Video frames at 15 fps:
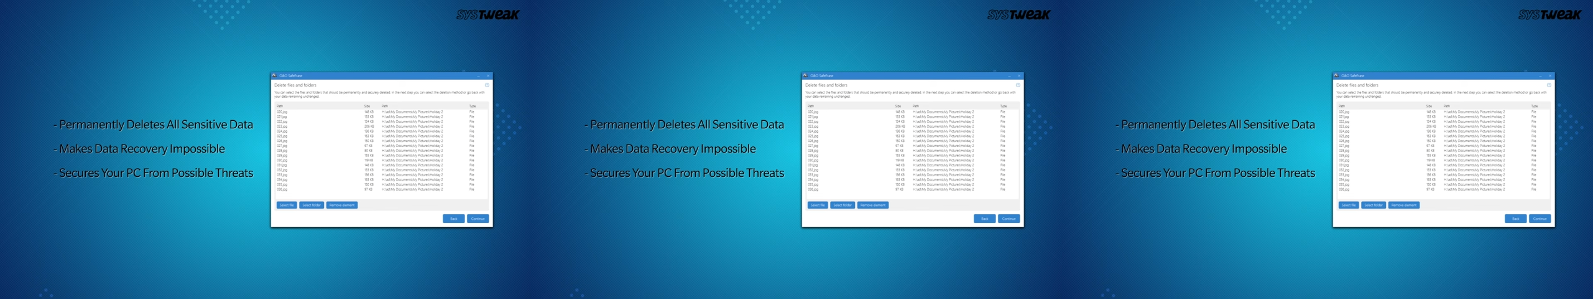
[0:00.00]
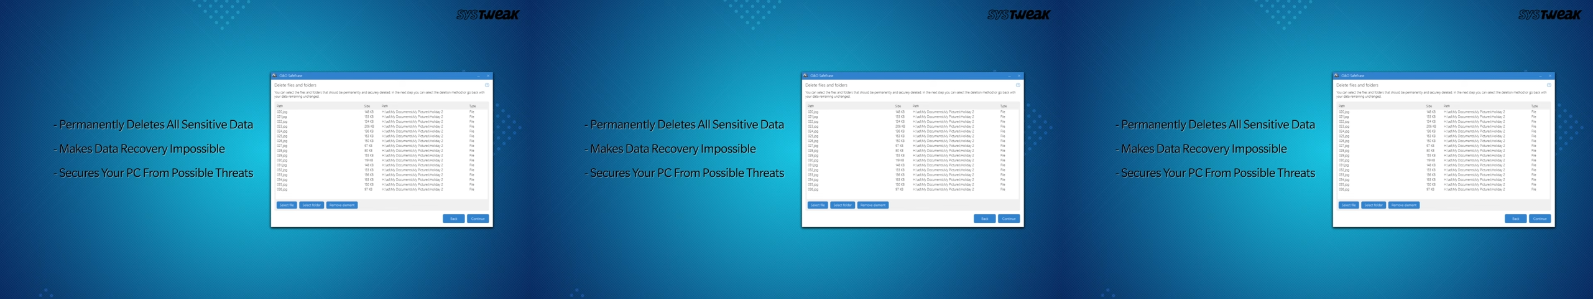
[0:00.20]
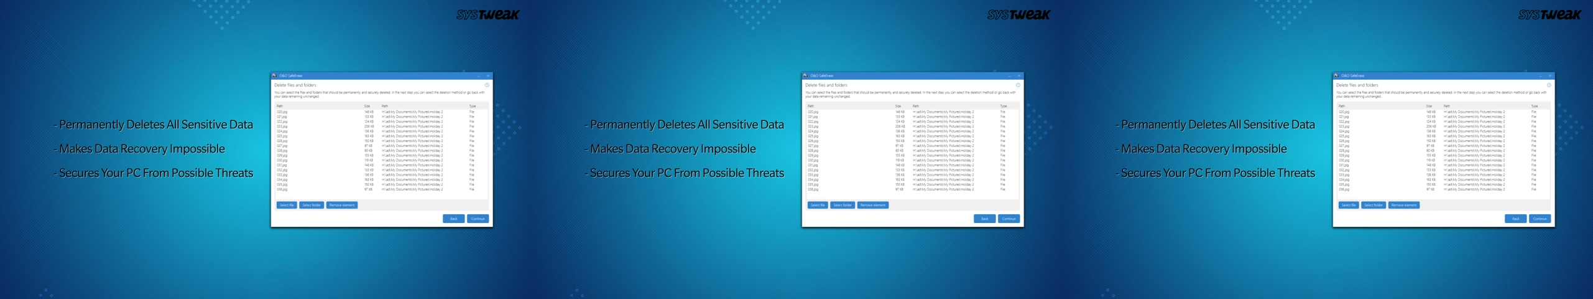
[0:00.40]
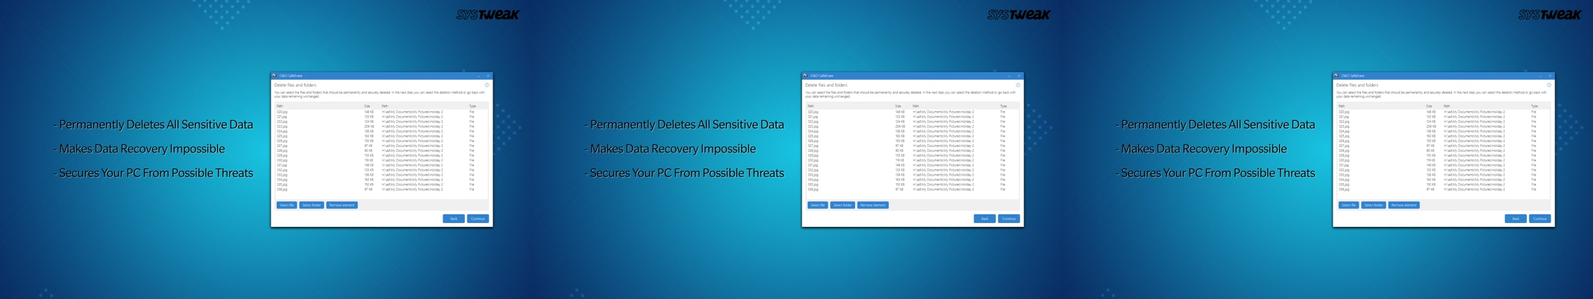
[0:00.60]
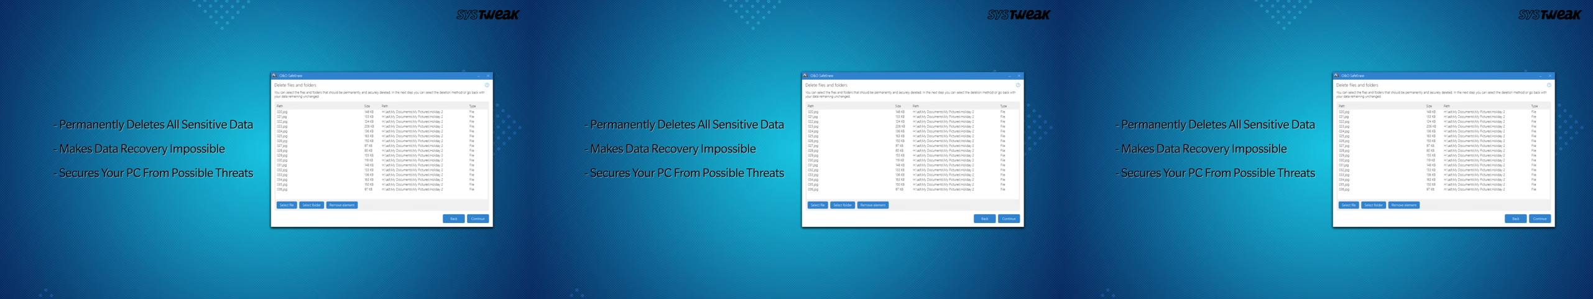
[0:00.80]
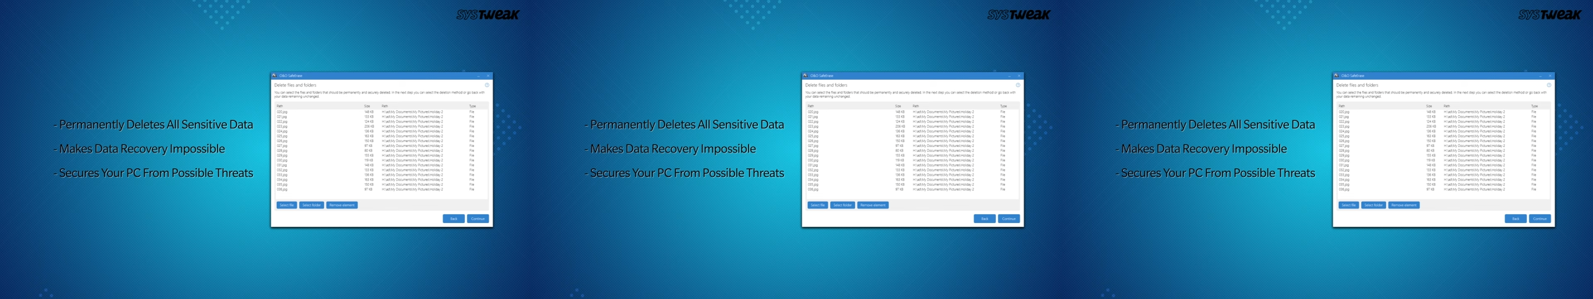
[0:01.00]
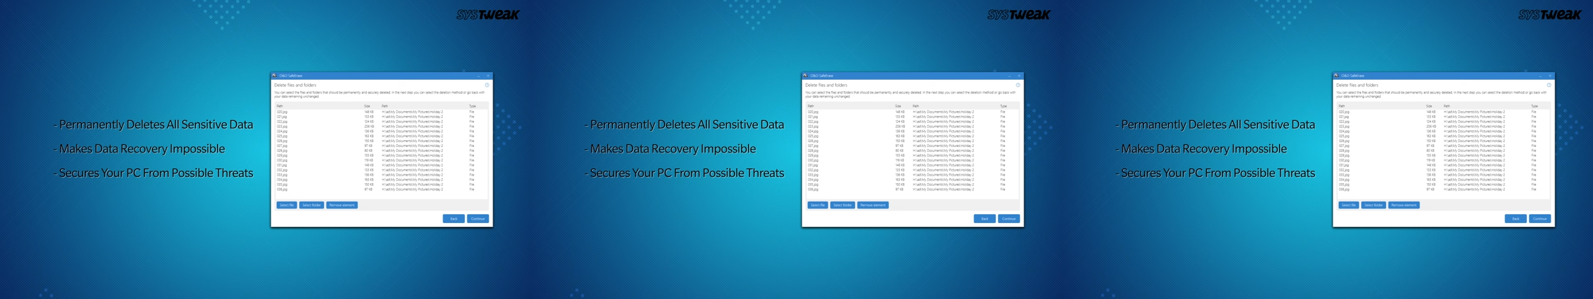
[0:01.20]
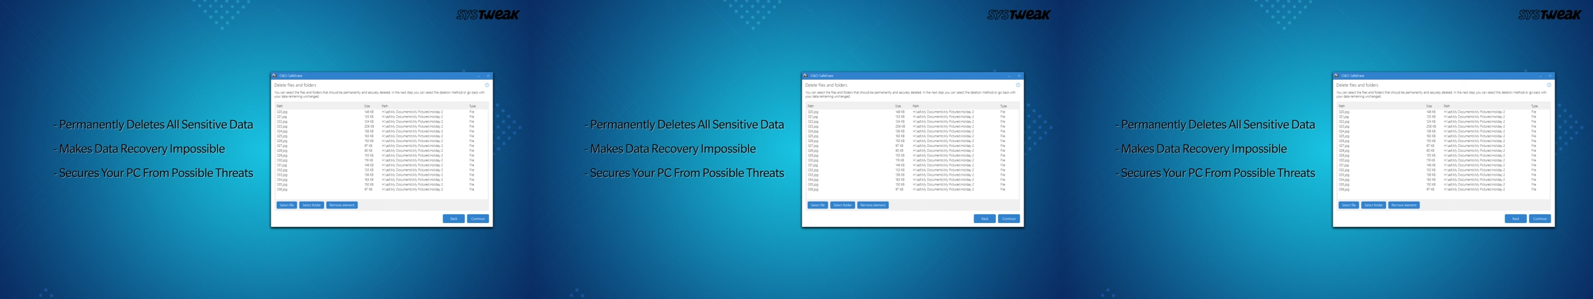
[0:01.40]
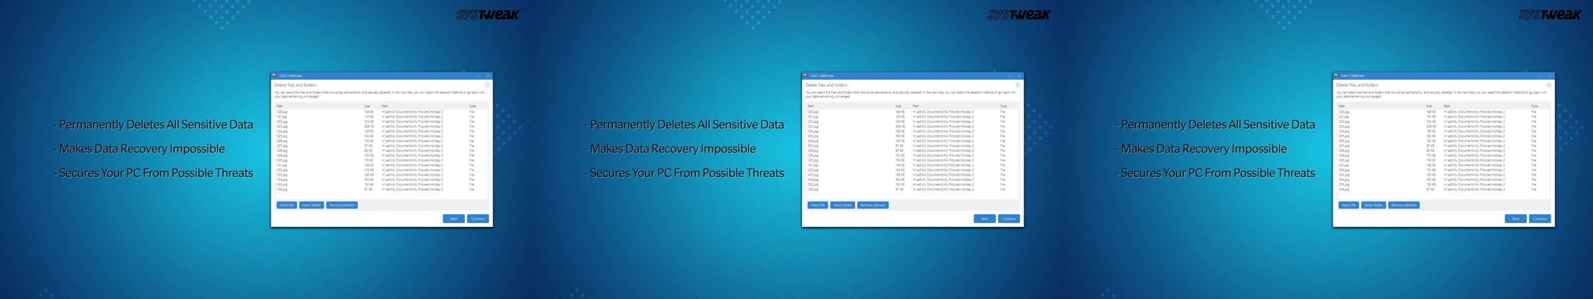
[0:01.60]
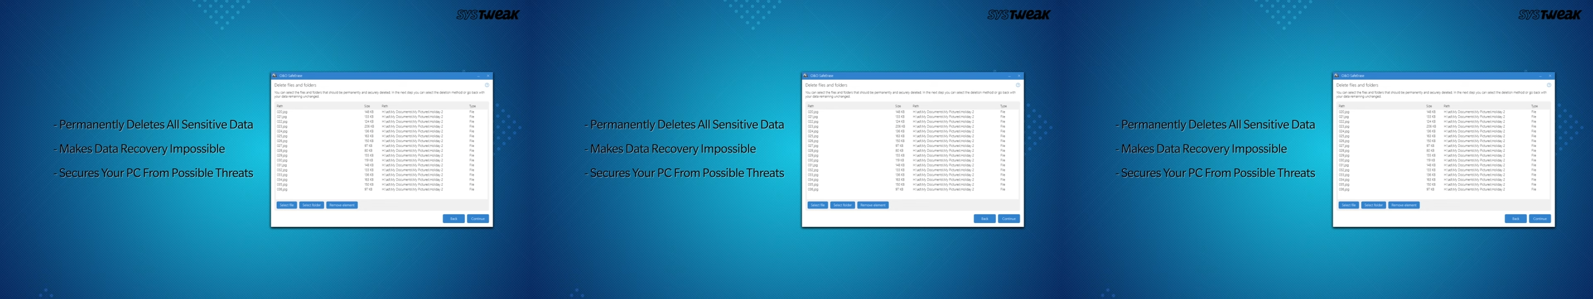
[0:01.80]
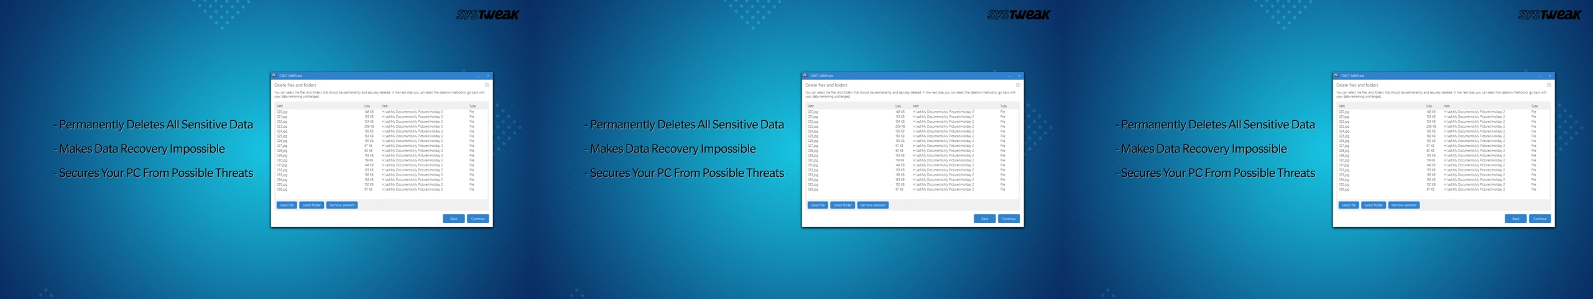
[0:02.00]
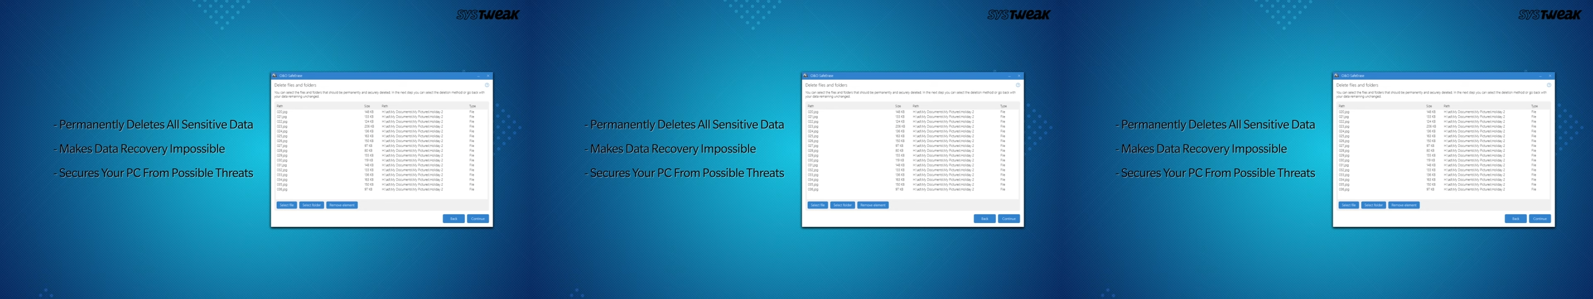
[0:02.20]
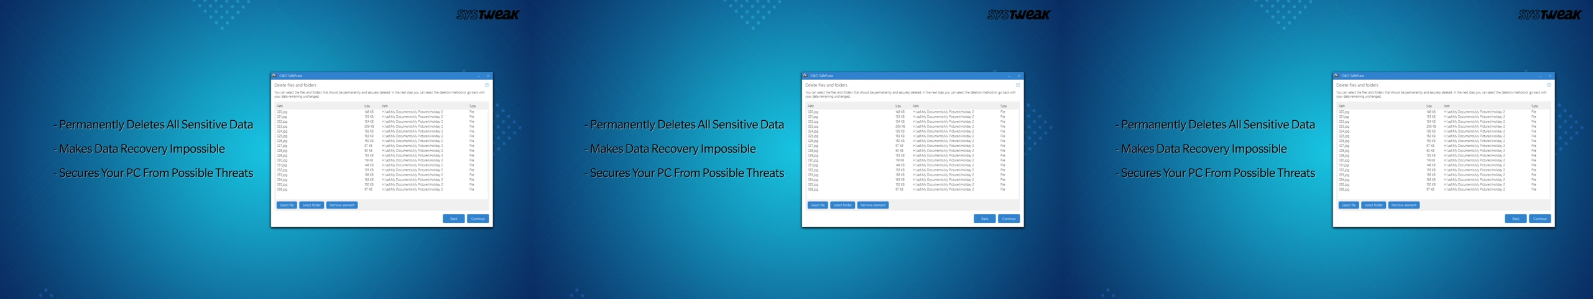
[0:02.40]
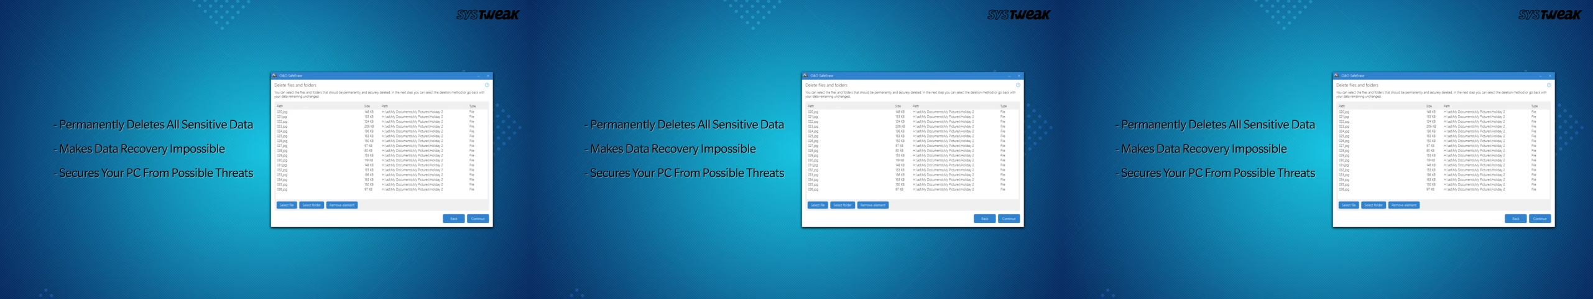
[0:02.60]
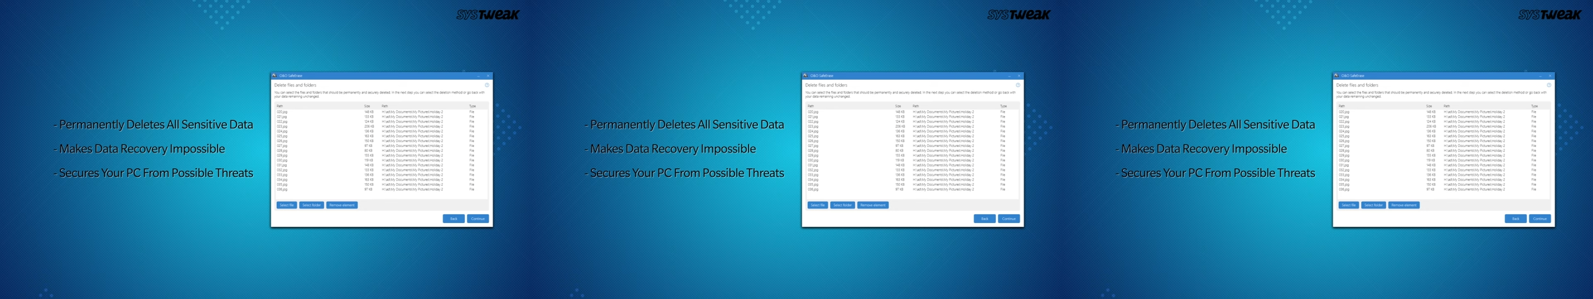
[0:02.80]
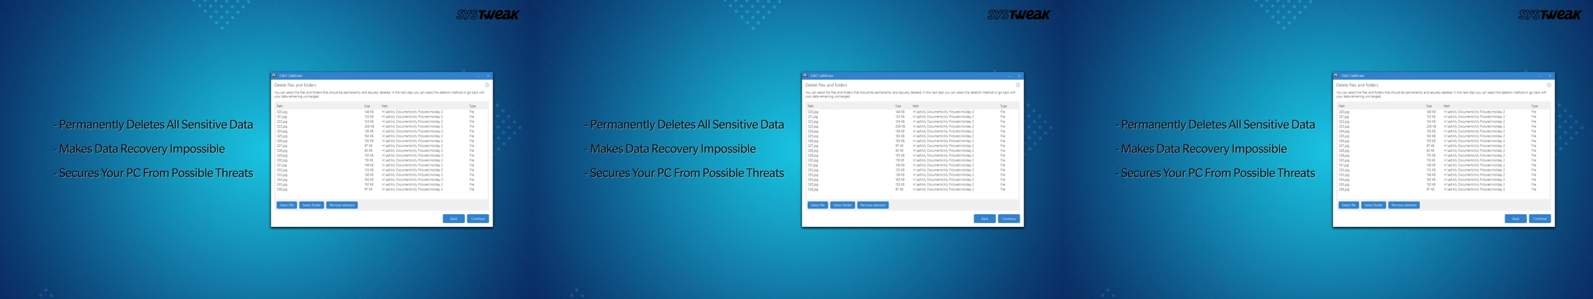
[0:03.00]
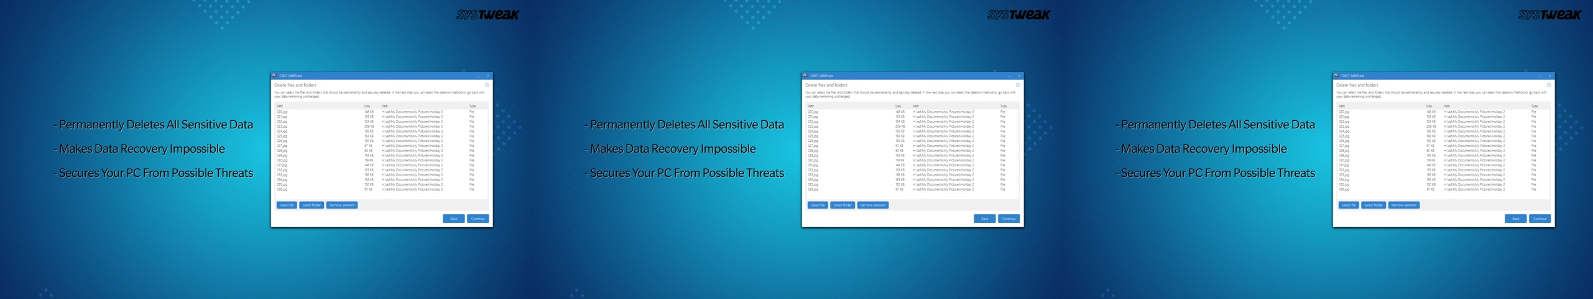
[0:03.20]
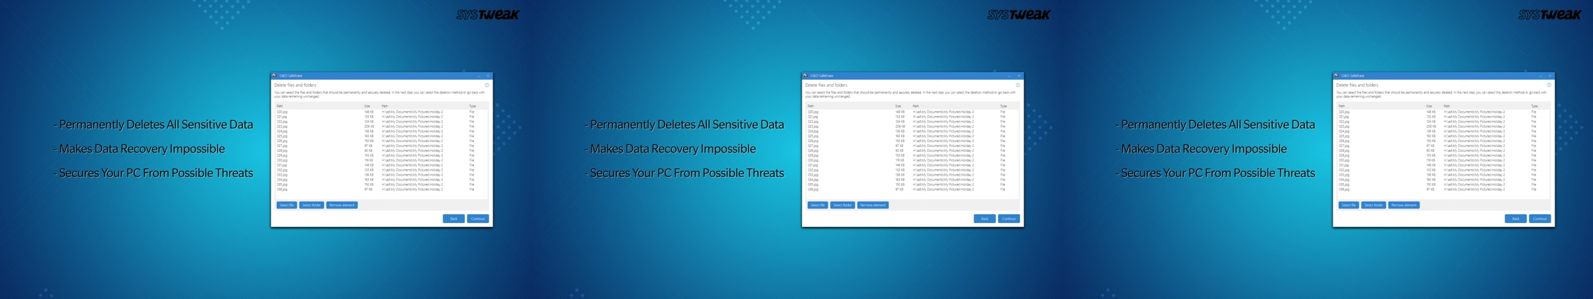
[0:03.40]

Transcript: [unreadable: no face in view]